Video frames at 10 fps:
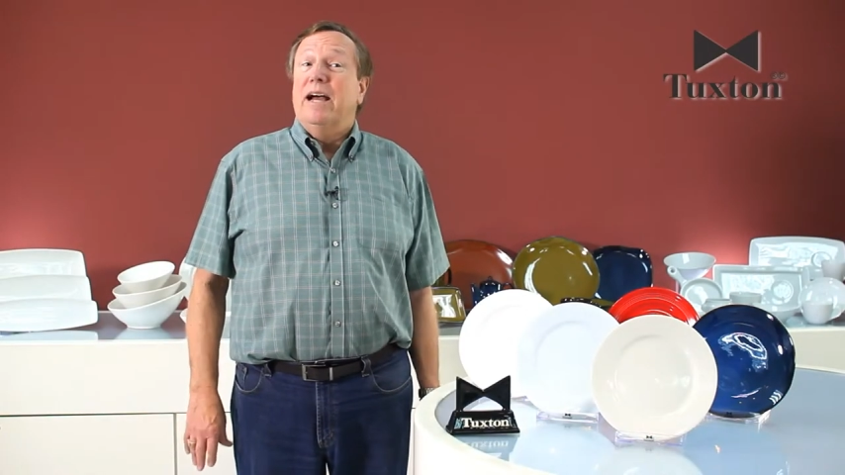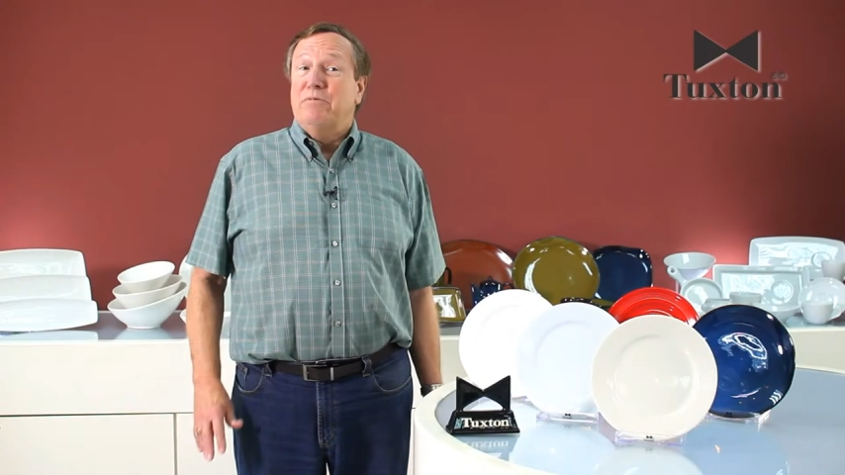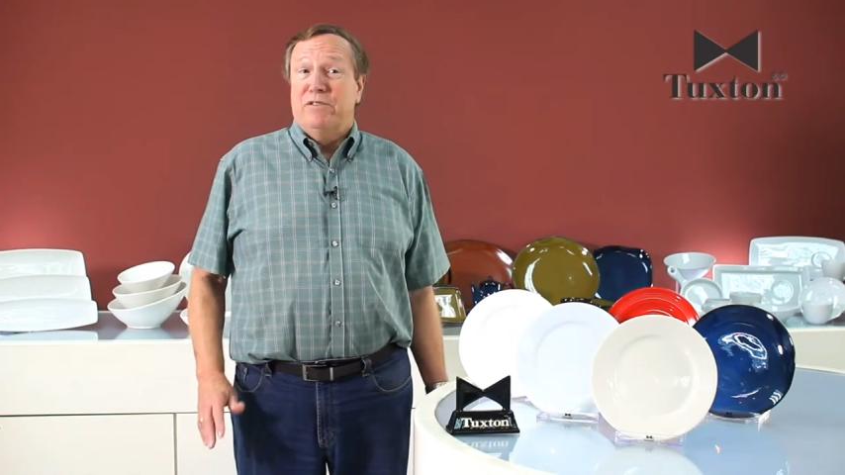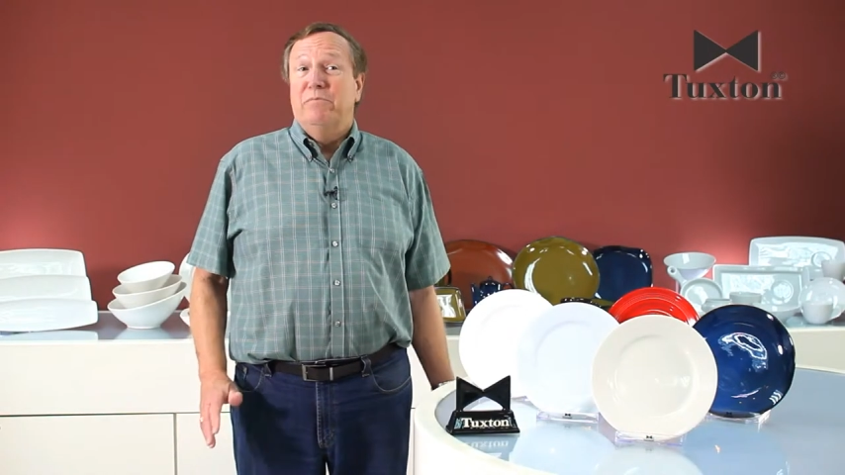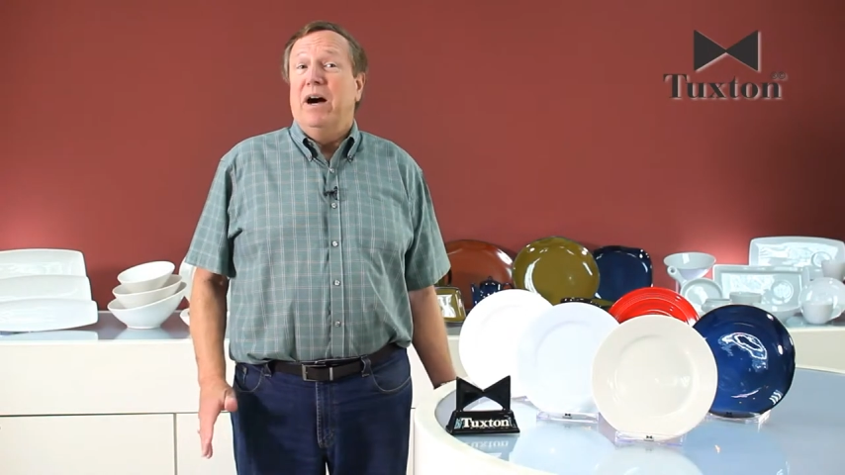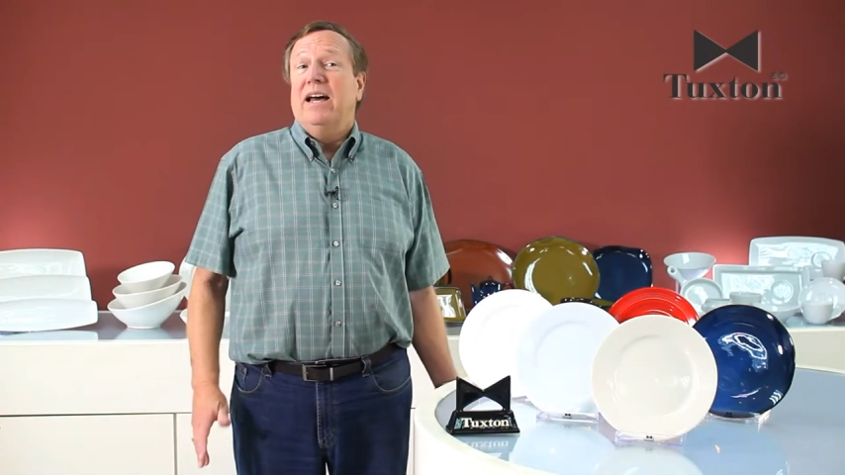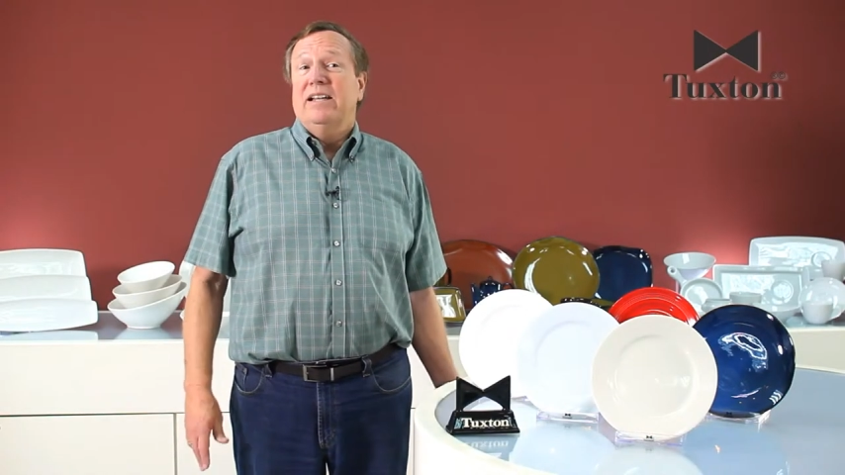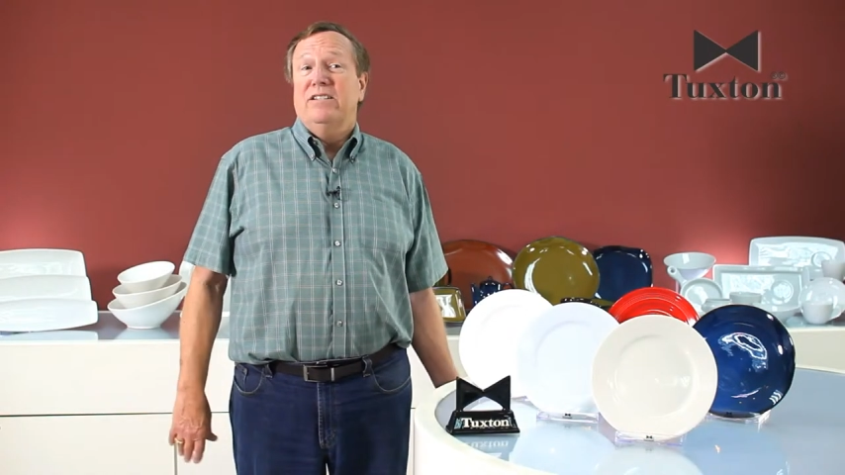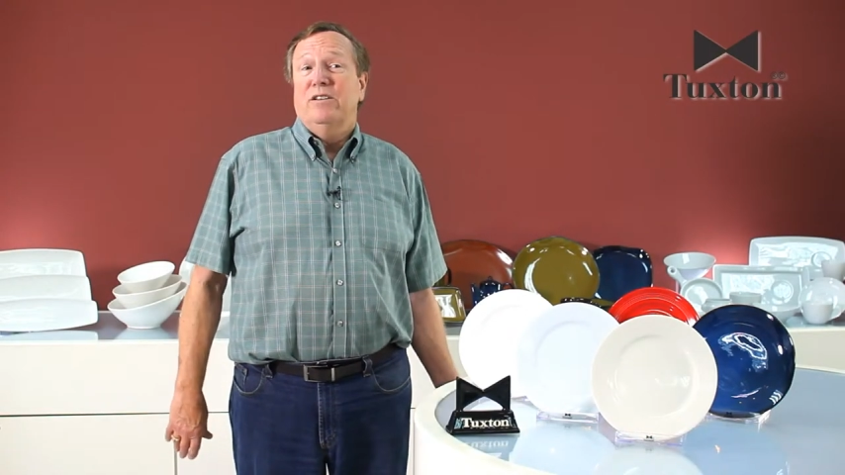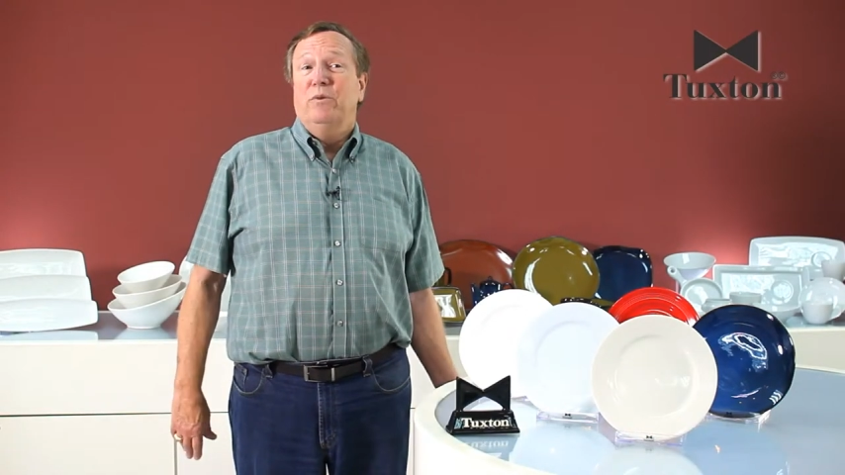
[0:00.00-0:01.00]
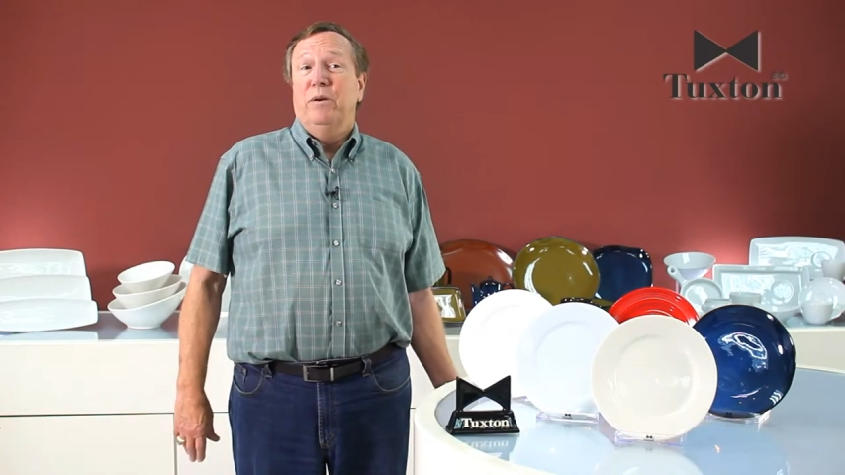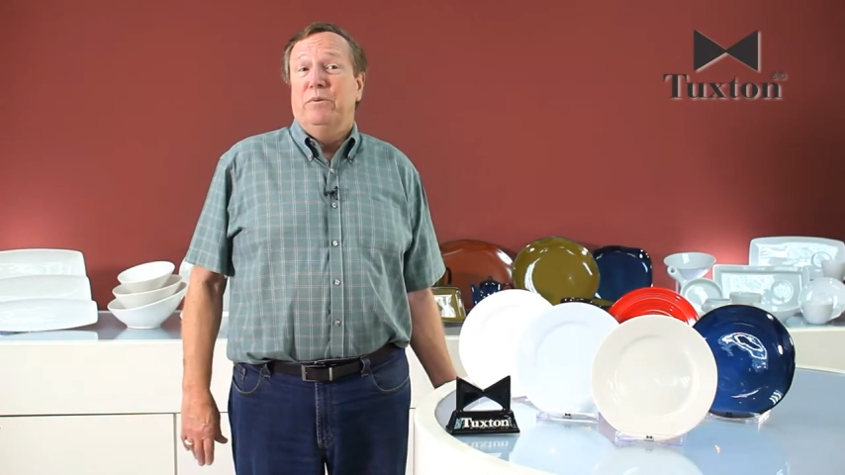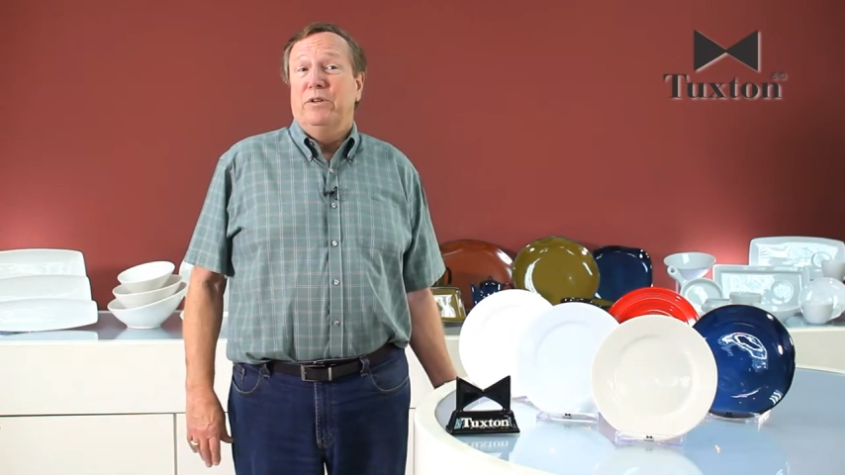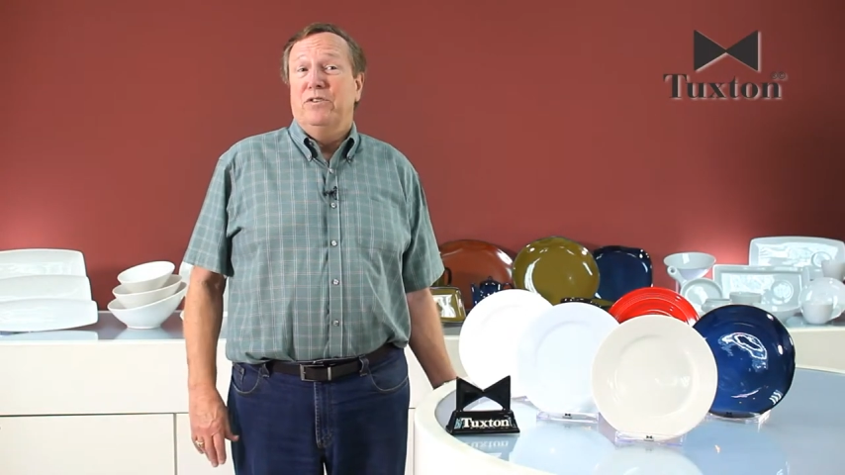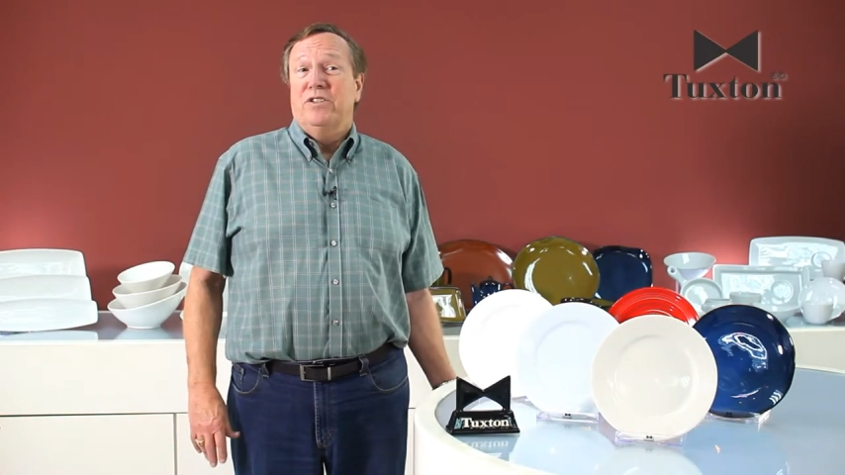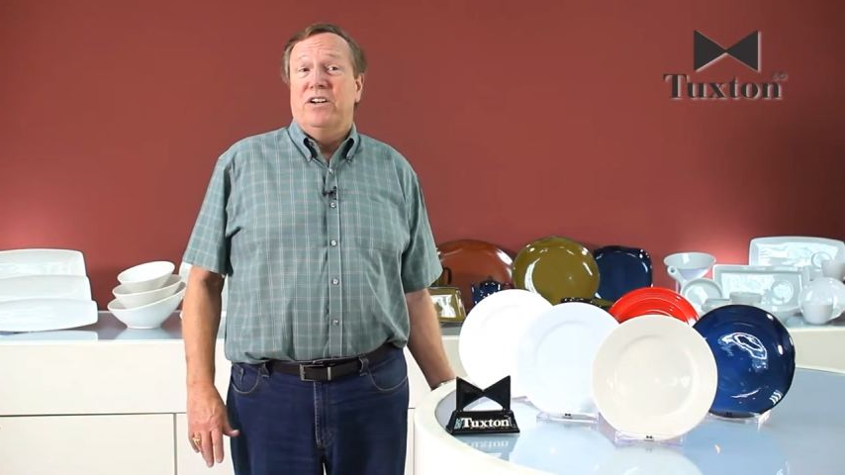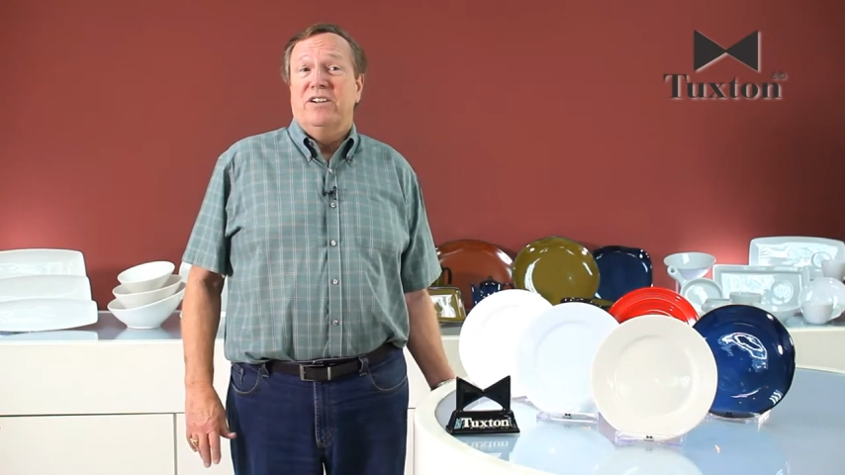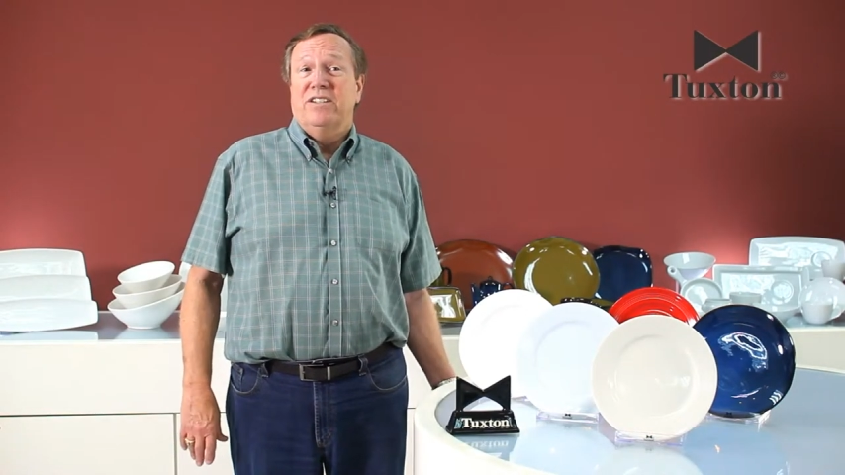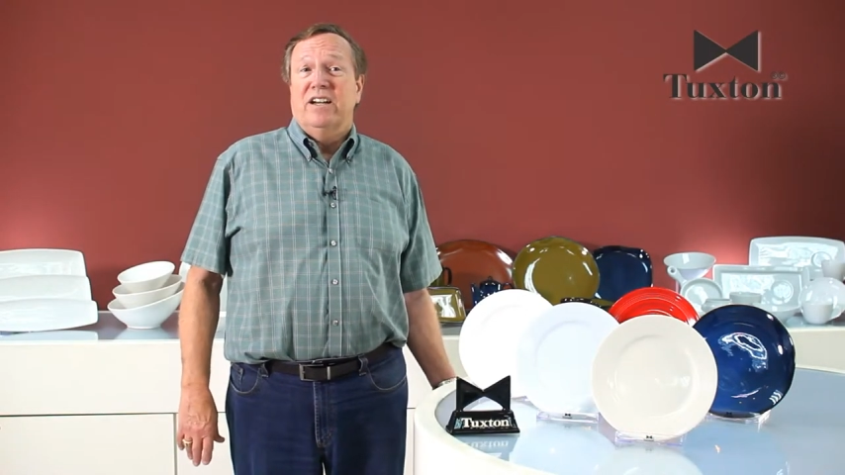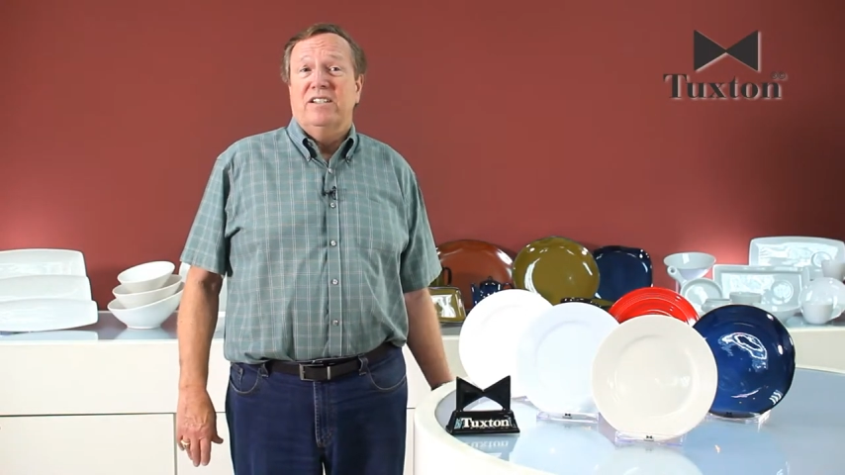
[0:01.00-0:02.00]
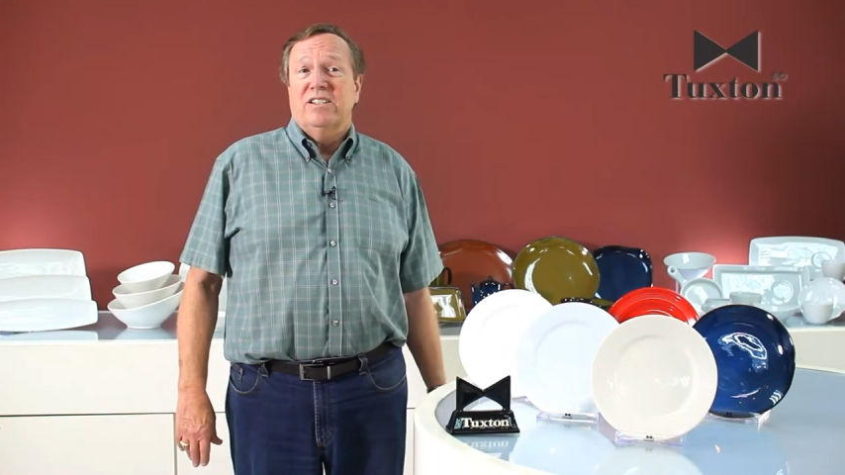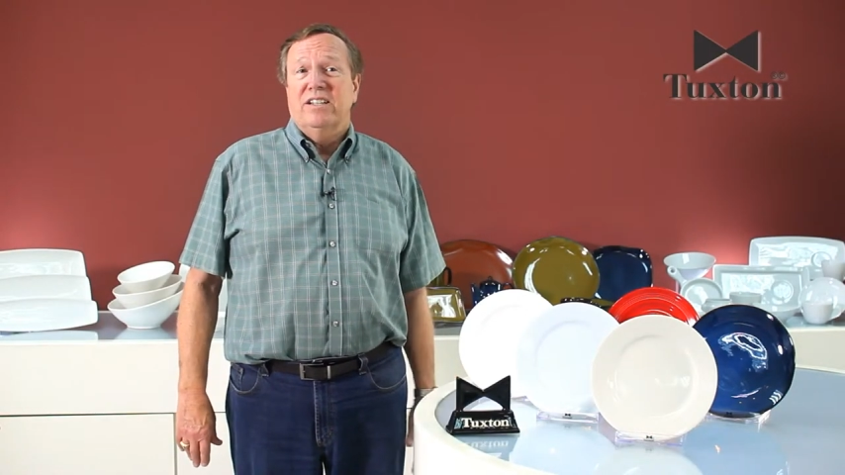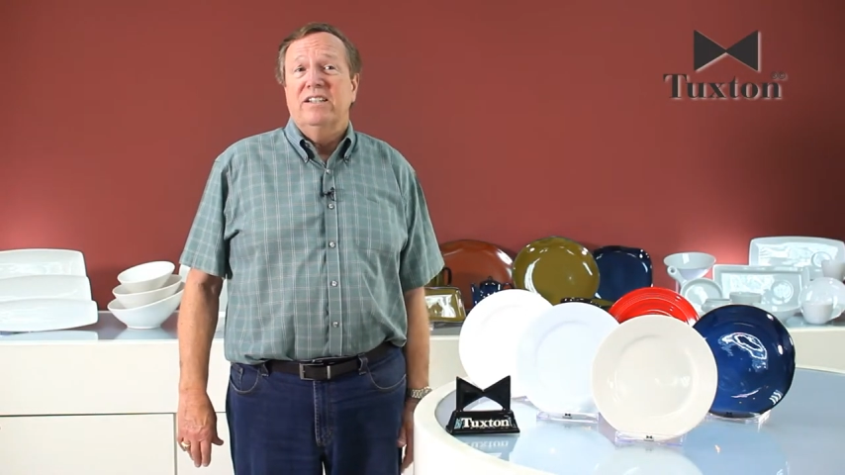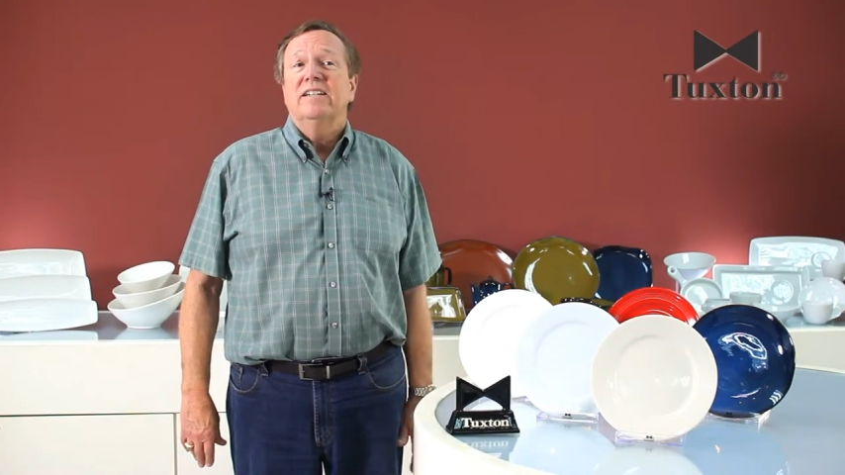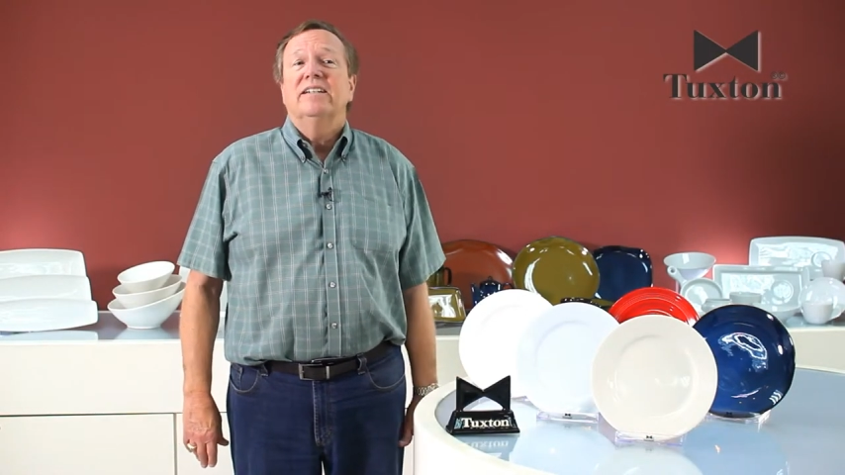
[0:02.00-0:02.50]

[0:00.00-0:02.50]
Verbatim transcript: types of bodies that we produce here at Tuxton,